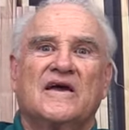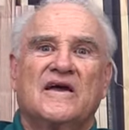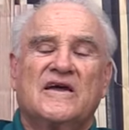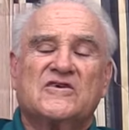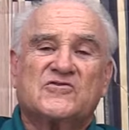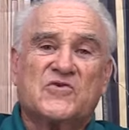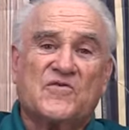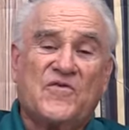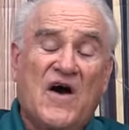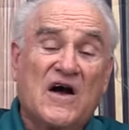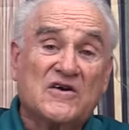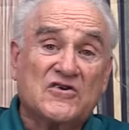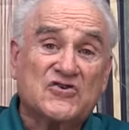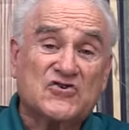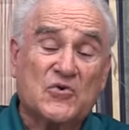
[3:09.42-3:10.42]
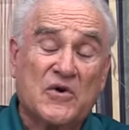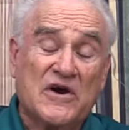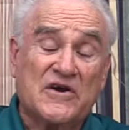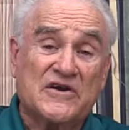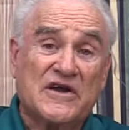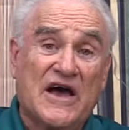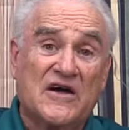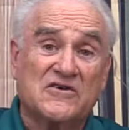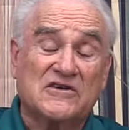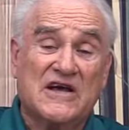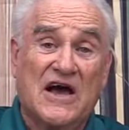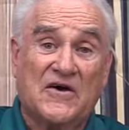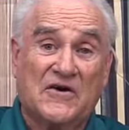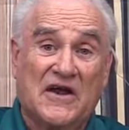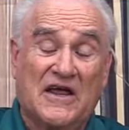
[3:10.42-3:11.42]
In Trafalgar Square in
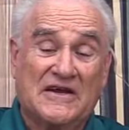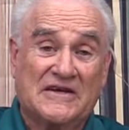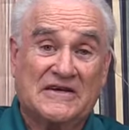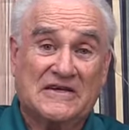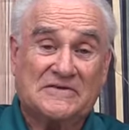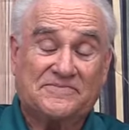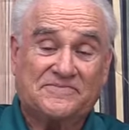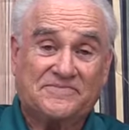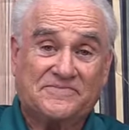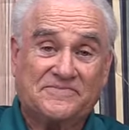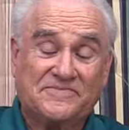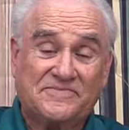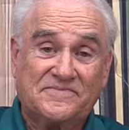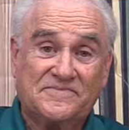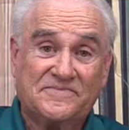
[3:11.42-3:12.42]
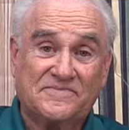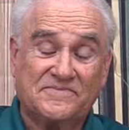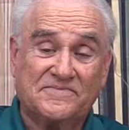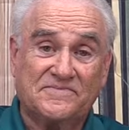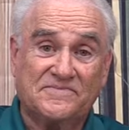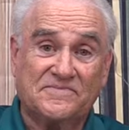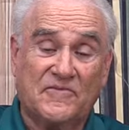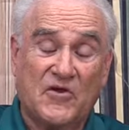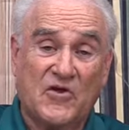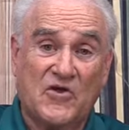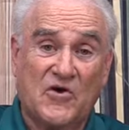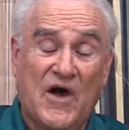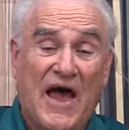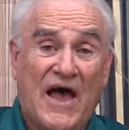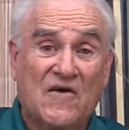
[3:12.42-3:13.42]
downtown London,
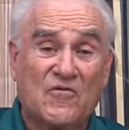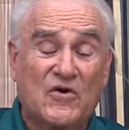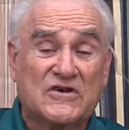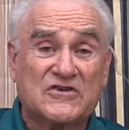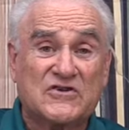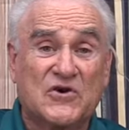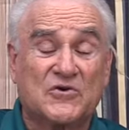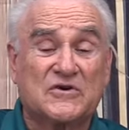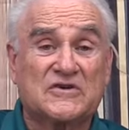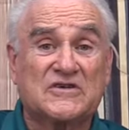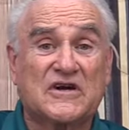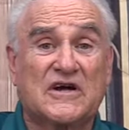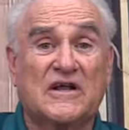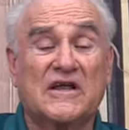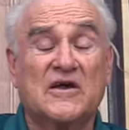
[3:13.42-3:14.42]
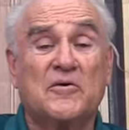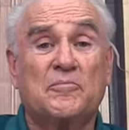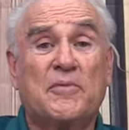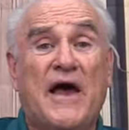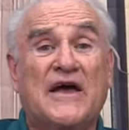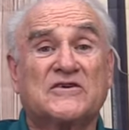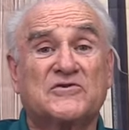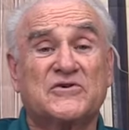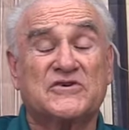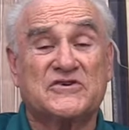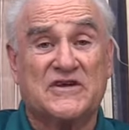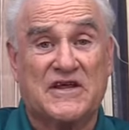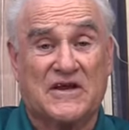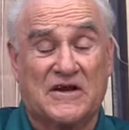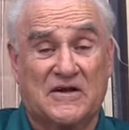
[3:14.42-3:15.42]
you have what's known as Cleopatra's
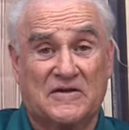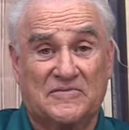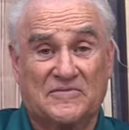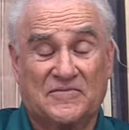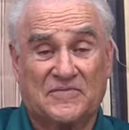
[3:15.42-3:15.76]
Needle.